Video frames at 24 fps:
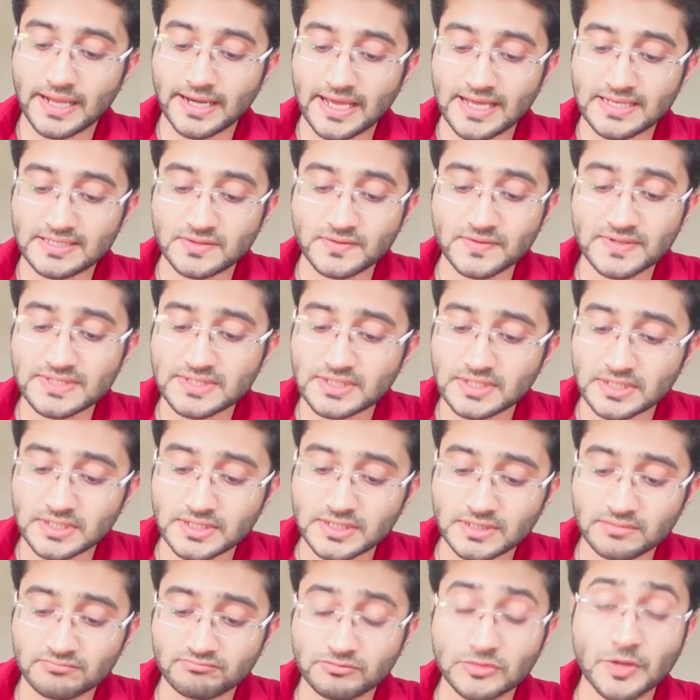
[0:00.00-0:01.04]
and as a
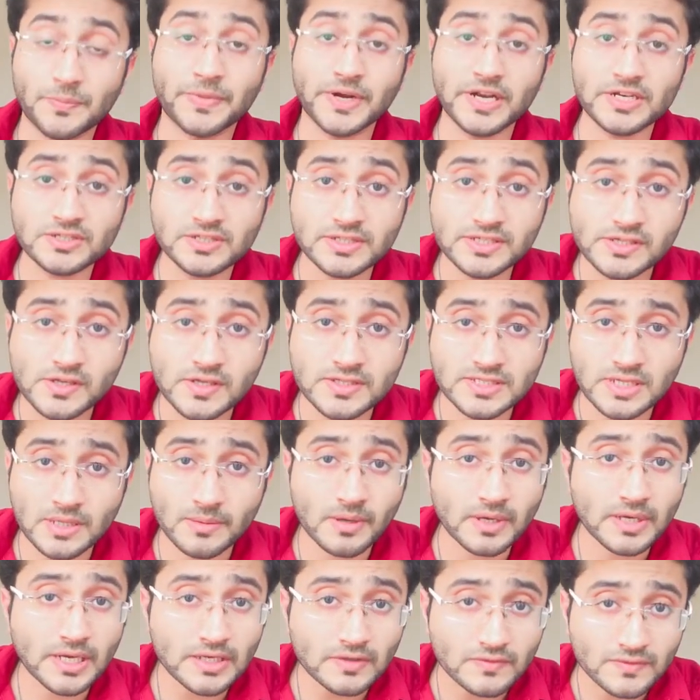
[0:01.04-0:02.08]
result the pressure in your
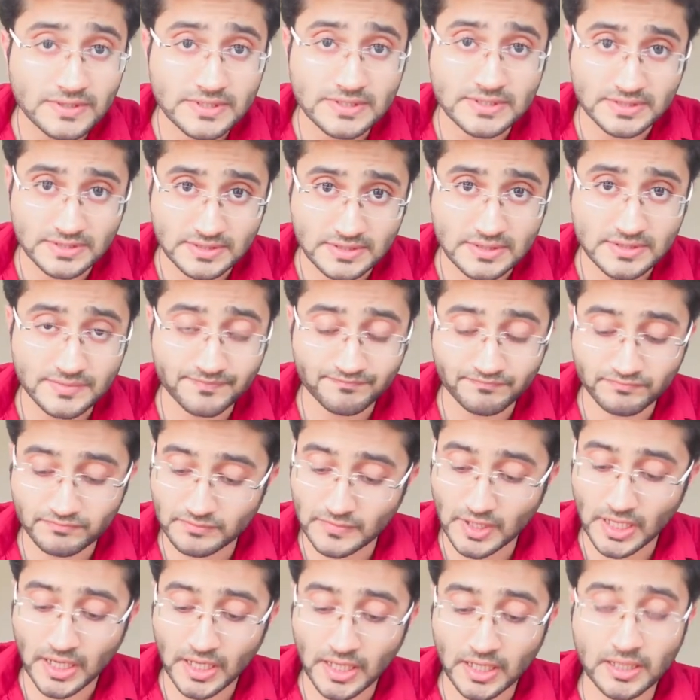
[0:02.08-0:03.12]
stomach increases,
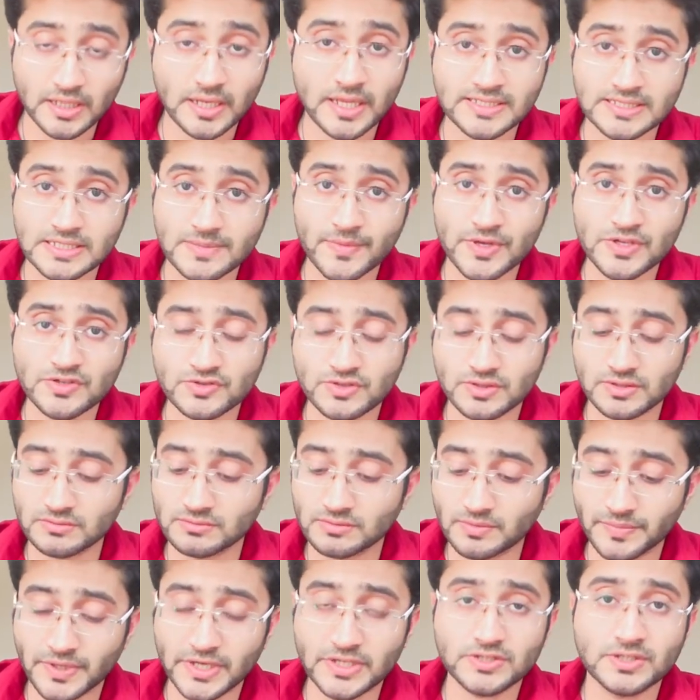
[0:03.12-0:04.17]
and as I
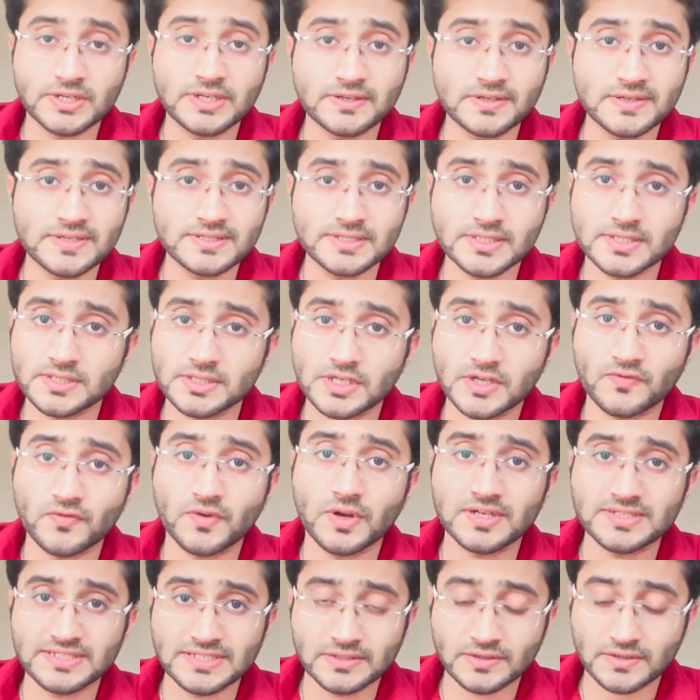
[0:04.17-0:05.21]
mentioned, the pressure increases,
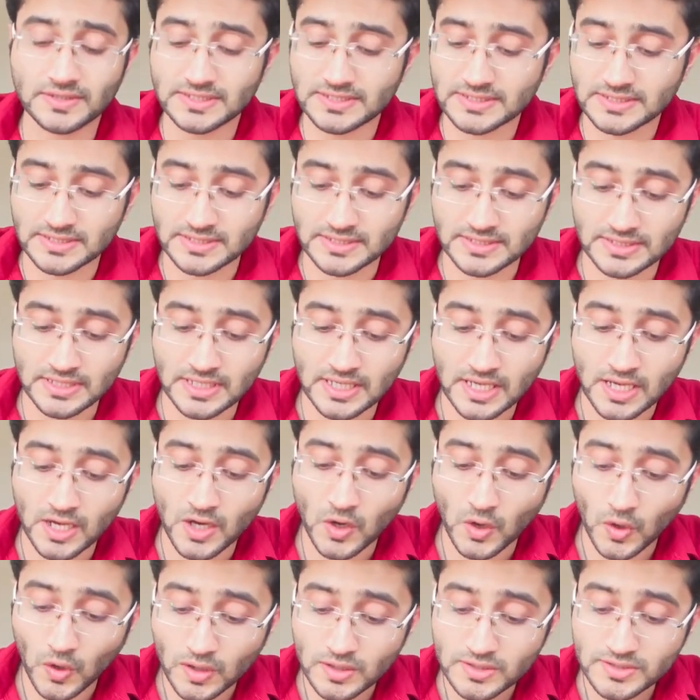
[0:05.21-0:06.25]
reflux increases.
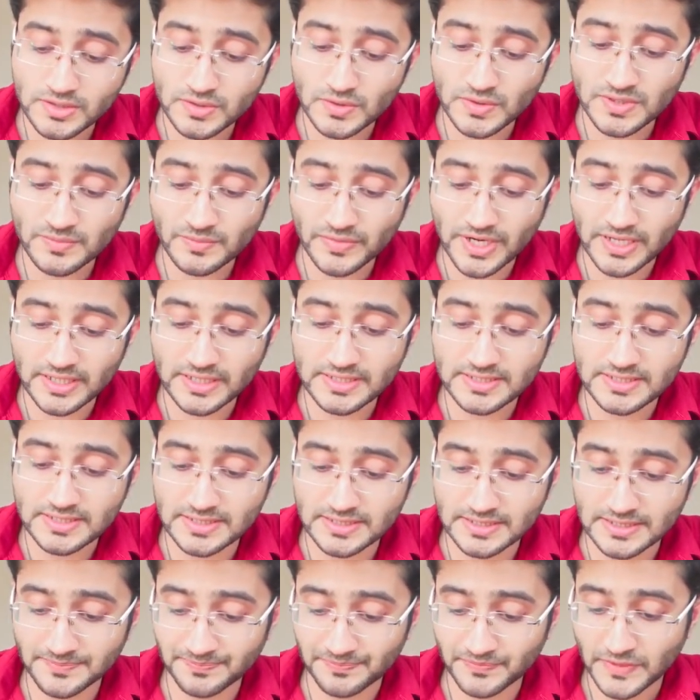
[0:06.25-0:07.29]
Also in
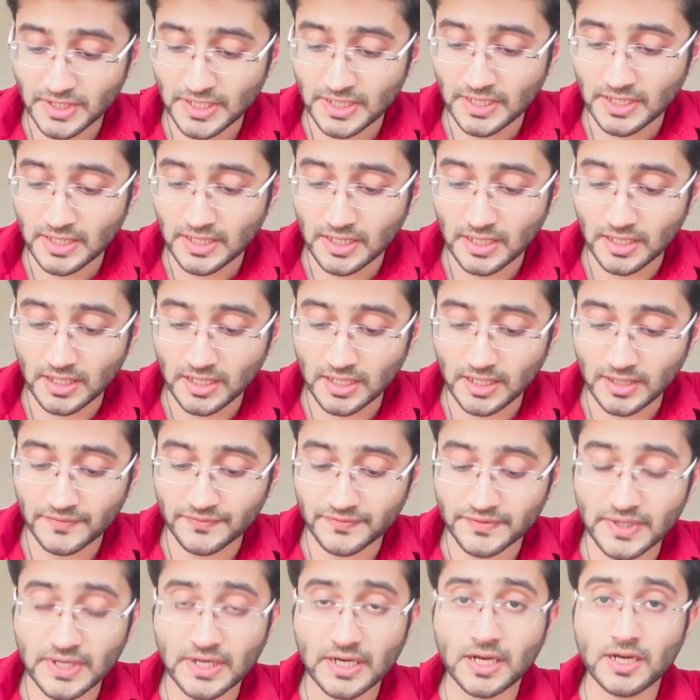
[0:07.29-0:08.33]
pregnancy
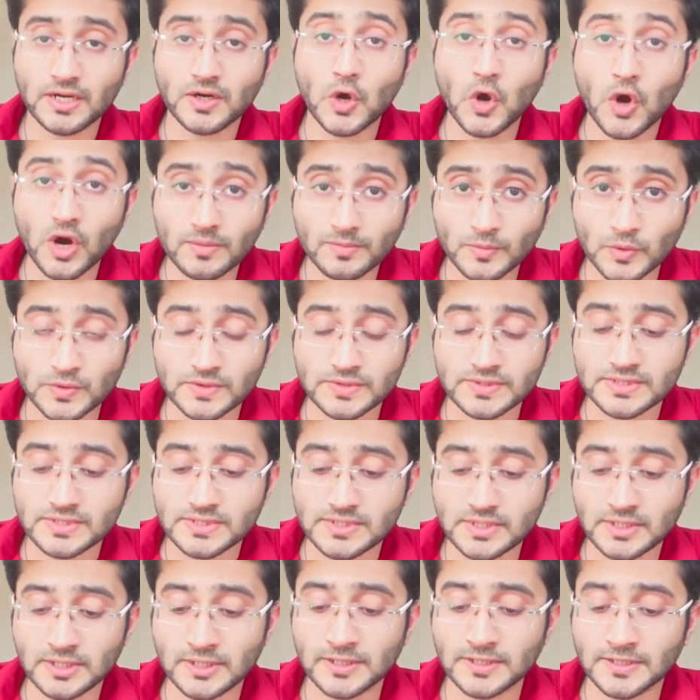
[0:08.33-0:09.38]
there are
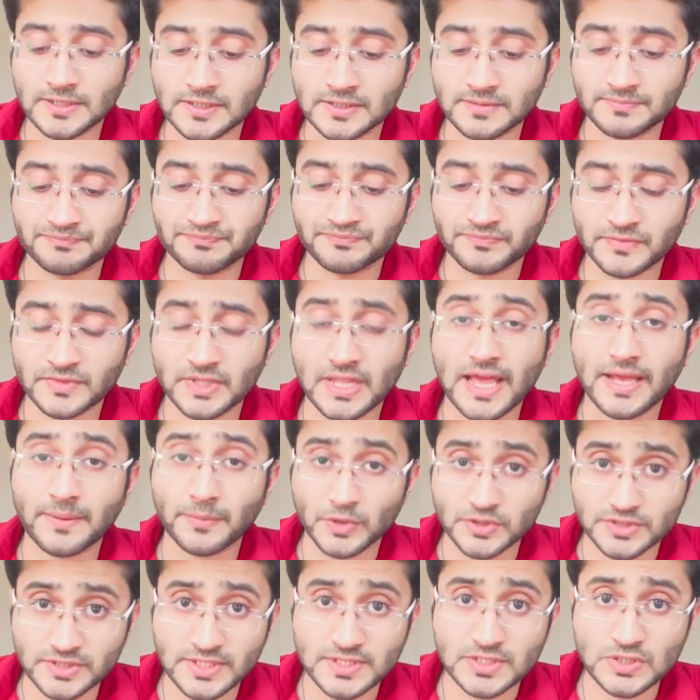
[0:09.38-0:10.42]
hormones
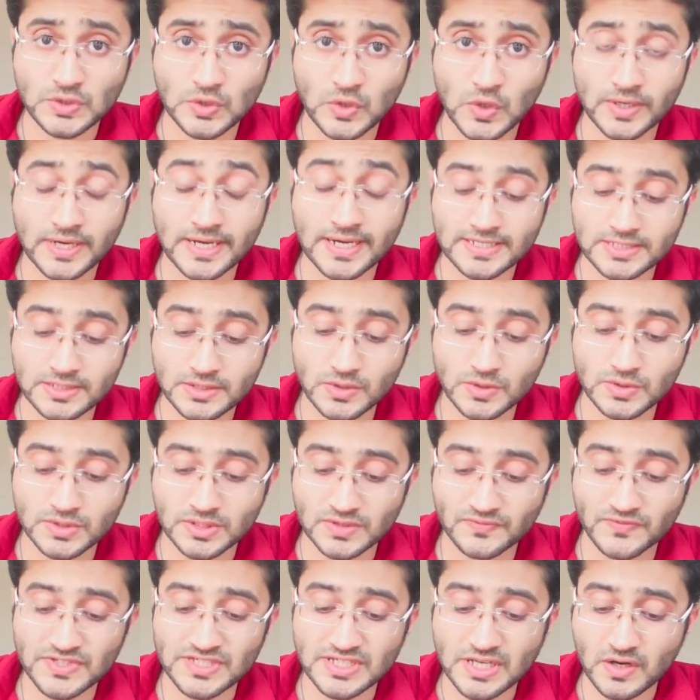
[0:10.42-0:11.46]
like progesterone and
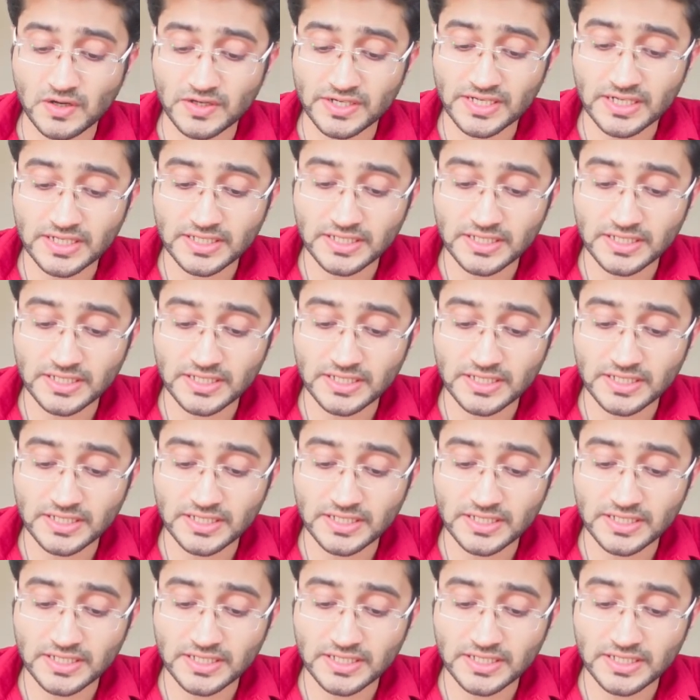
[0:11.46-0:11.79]
estrogen which are